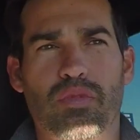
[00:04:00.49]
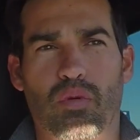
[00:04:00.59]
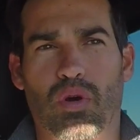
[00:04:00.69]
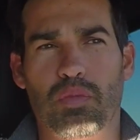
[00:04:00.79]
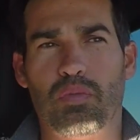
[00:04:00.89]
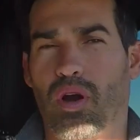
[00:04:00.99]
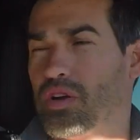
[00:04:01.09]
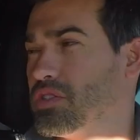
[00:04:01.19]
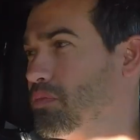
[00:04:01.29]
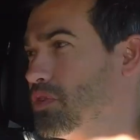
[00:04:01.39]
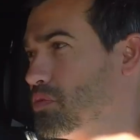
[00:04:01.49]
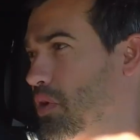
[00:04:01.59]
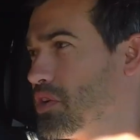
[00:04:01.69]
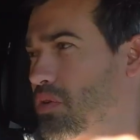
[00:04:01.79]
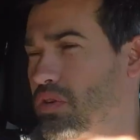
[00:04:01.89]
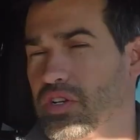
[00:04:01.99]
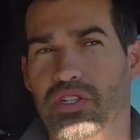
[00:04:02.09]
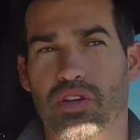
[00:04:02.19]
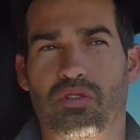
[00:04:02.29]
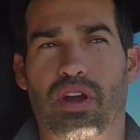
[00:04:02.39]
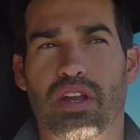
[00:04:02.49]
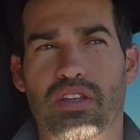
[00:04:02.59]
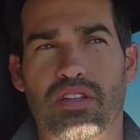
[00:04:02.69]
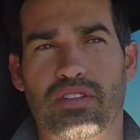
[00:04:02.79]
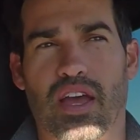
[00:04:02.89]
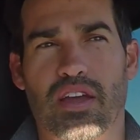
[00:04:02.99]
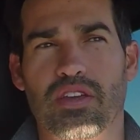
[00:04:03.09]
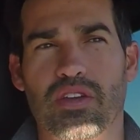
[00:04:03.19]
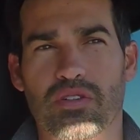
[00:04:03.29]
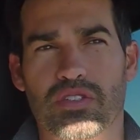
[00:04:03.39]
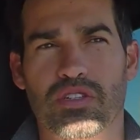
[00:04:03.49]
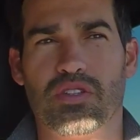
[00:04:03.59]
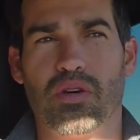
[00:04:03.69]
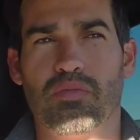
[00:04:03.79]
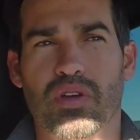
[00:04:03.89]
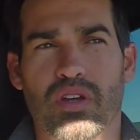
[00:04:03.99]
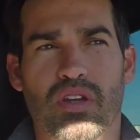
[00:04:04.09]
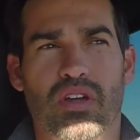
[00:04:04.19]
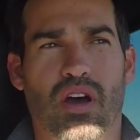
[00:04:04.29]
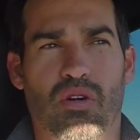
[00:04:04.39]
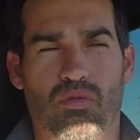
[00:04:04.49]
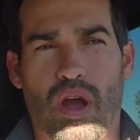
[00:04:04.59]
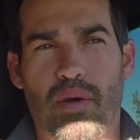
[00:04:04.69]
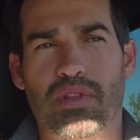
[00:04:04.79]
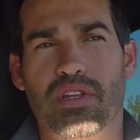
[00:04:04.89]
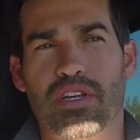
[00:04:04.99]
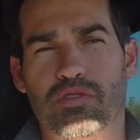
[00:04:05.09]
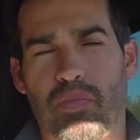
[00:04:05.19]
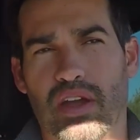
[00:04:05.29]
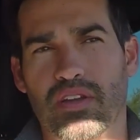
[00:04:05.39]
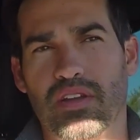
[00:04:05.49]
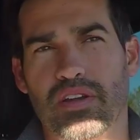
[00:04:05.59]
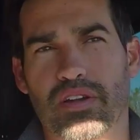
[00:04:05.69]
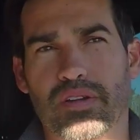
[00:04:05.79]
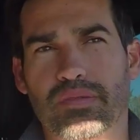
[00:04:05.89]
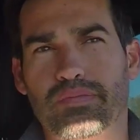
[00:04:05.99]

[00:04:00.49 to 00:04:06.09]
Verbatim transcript: they want to be part of something special, and you see a great tech ecosystem Uh, rapidly expanding here.